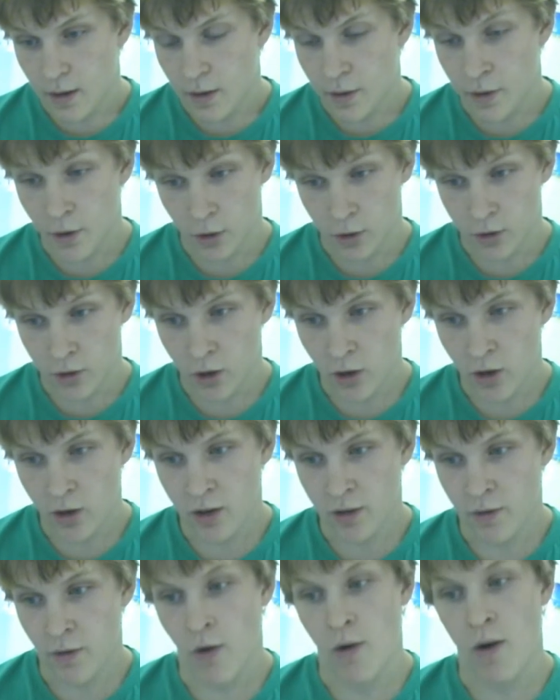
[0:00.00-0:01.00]
The
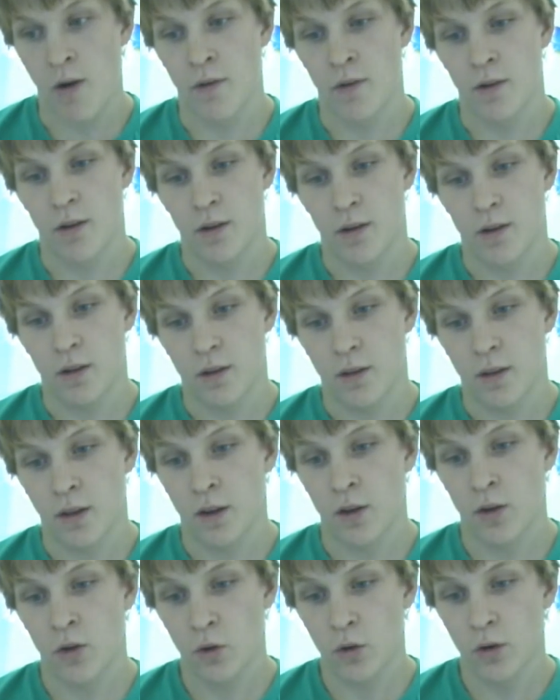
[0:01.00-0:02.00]
alternative, however,
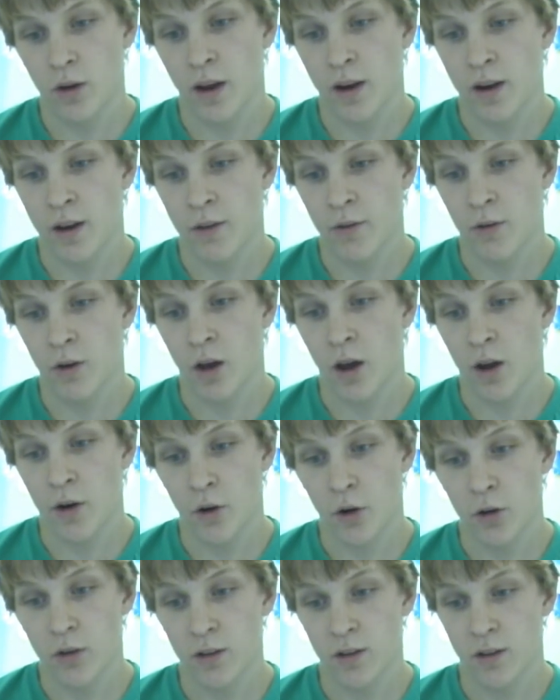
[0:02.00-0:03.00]
that good and evil are
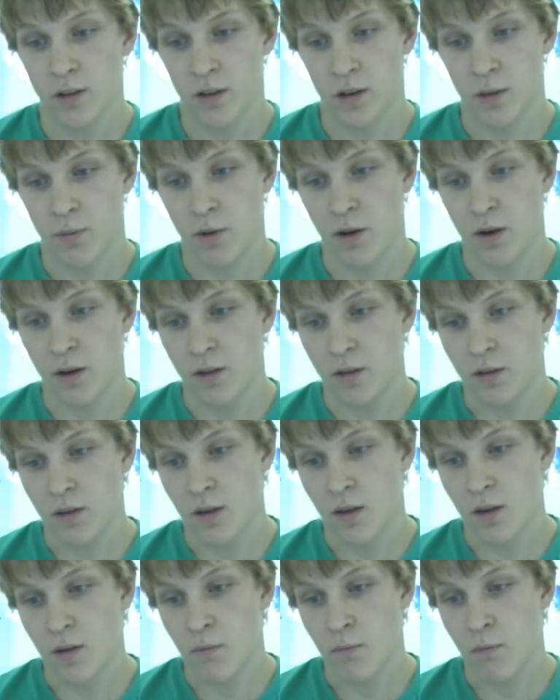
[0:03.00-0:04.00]
not interdependent,
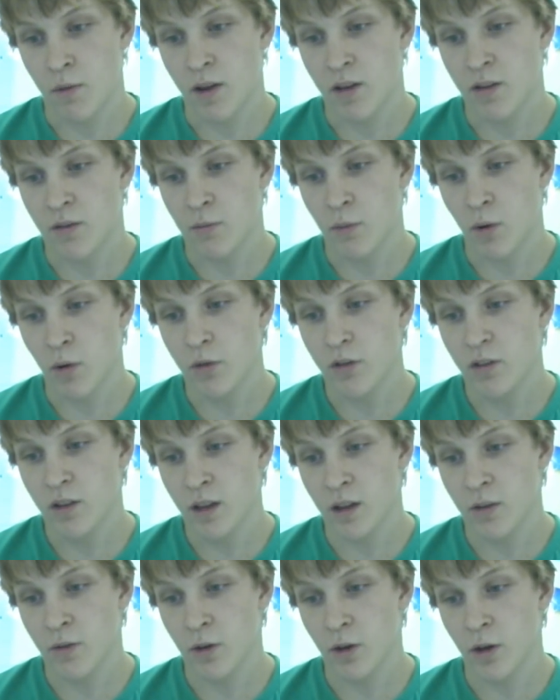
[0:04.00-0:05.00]
makes most
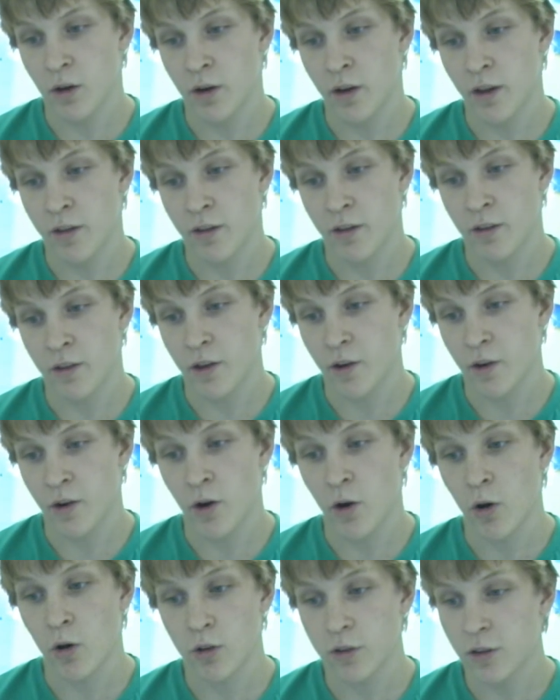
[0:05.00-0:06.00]
evil
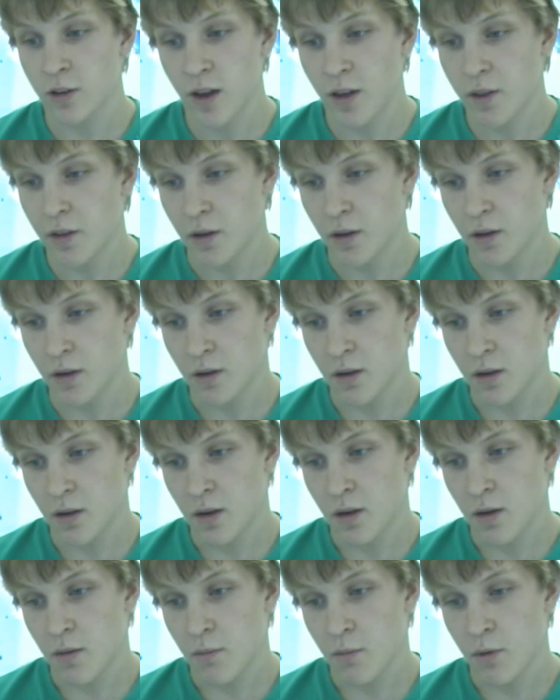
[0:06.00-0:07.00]
unnecessary altogether,
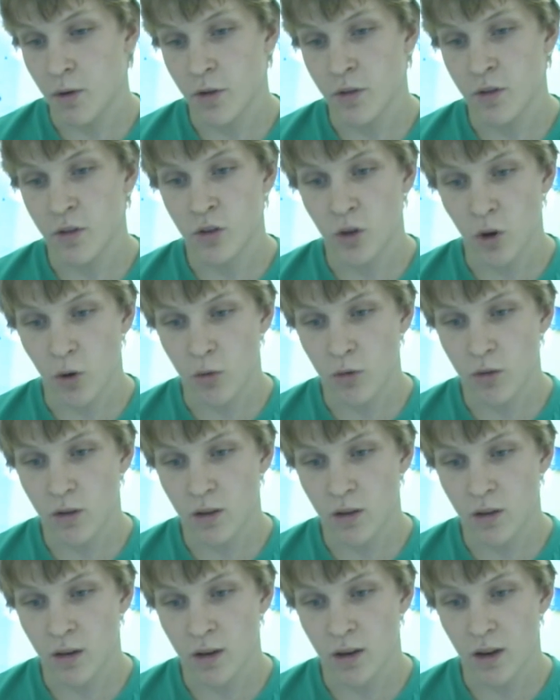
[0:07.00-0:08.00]
because you
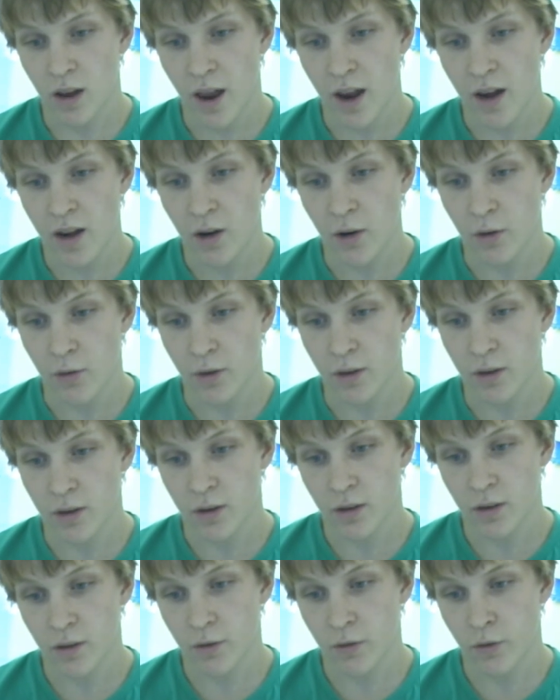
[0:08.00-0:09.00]
don't need any of
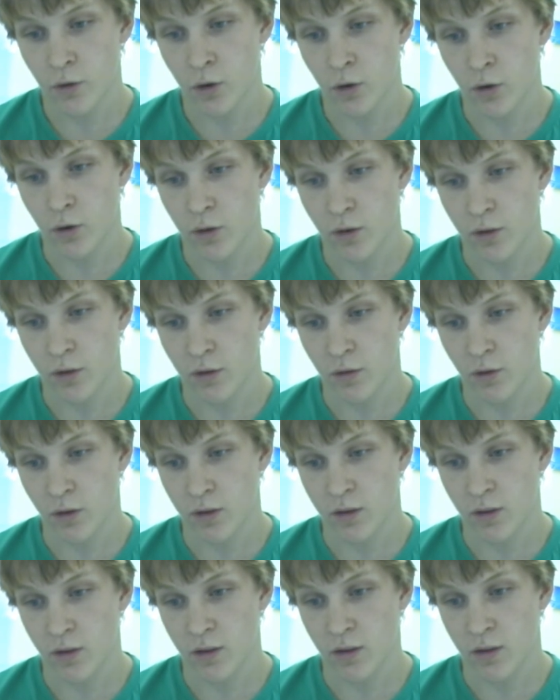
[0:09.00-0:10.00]
it for goodness to
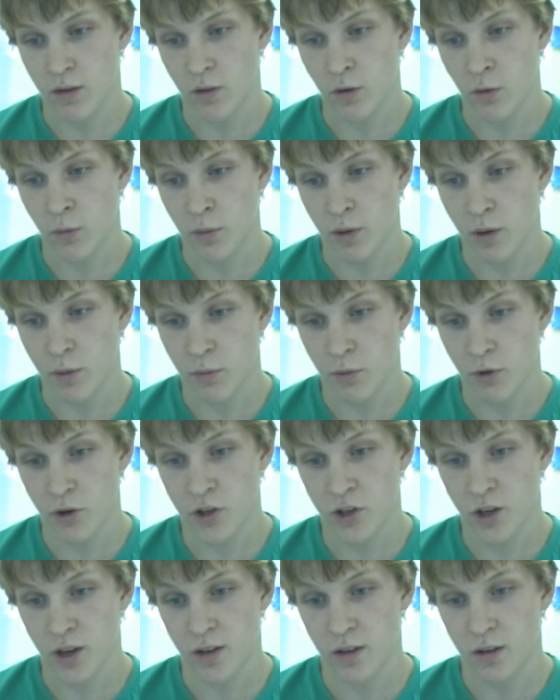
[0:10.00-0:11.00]
exist or be
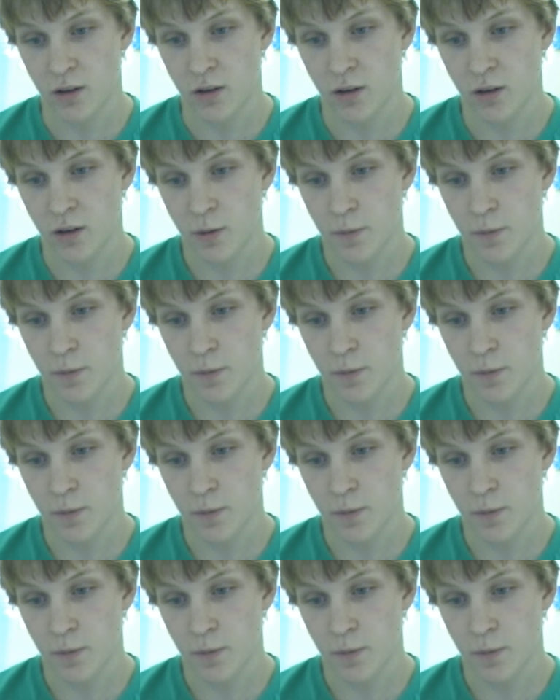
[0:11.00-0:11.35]
appreciated.